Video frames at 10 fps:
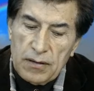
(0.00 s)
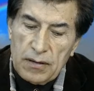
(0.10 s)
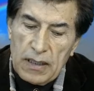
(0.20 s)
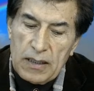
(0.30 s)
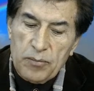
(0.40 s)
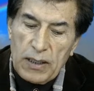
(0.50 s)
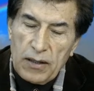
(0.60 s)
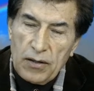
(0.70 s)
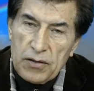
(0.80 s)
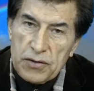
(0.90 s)
and
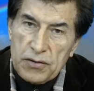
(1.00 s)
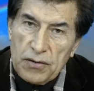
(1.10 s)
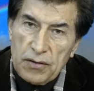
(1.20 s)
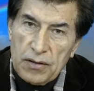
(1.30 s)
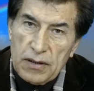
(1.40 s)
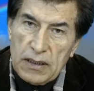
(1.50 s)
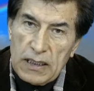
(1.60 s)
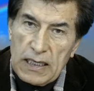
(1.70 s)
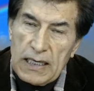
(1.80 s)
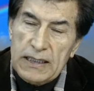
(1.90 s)
biological
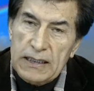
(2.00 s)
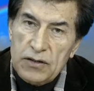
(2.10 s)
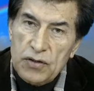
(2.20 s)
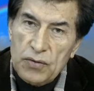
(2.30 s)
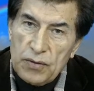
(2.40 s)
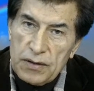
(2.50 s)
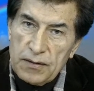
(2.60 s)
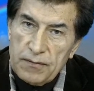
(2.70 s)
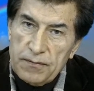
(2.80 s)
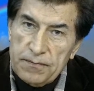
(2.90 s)
and intuitive,